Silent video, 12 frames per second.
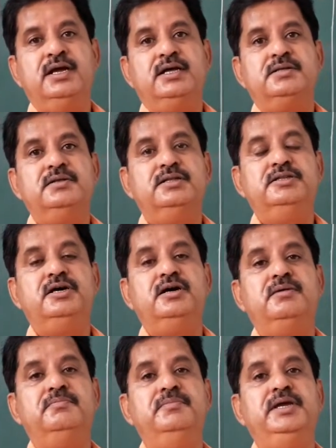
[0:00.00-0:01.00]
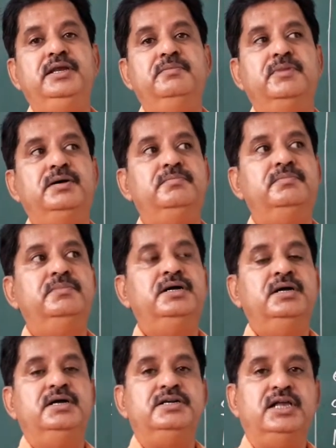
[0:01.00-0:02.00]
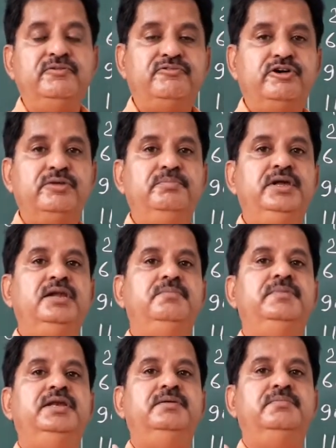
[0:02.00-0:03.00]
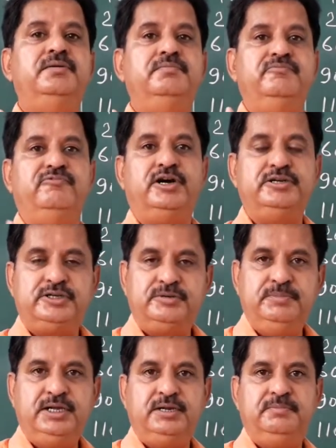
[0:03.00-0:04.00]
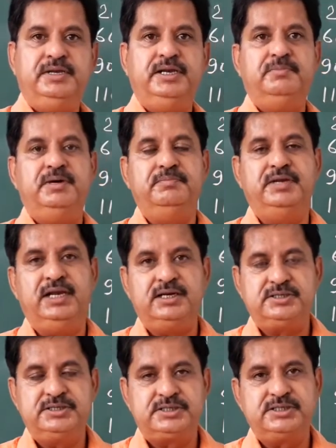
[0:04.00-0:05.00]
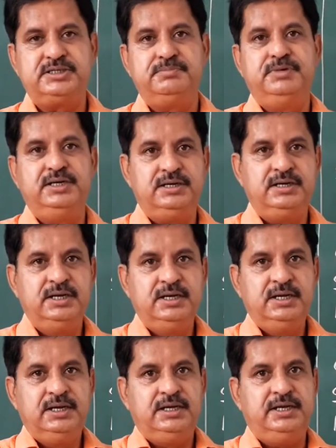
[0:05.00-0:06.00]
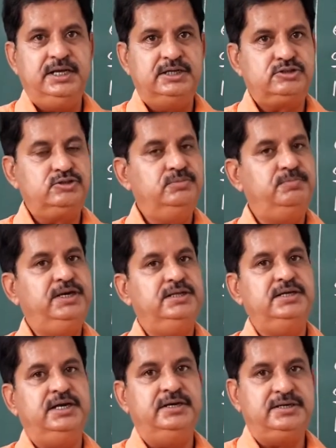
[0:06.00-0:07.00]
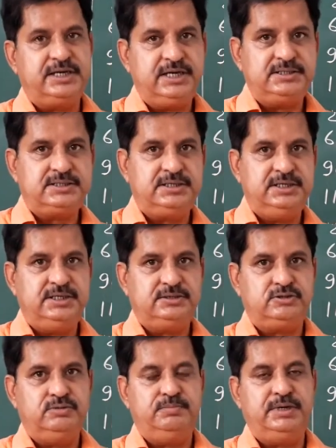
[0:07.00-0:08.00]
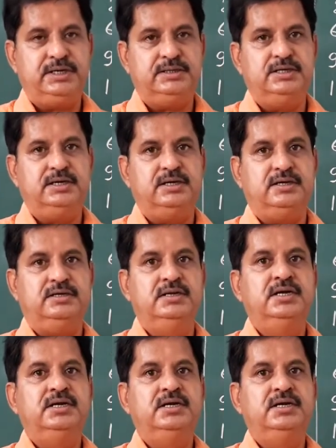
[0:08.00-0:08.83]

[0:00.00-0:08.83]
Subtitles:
the minimum telephone bill, minimum water bill, minimum electricity bill, he has to pay the interest, he has to pay the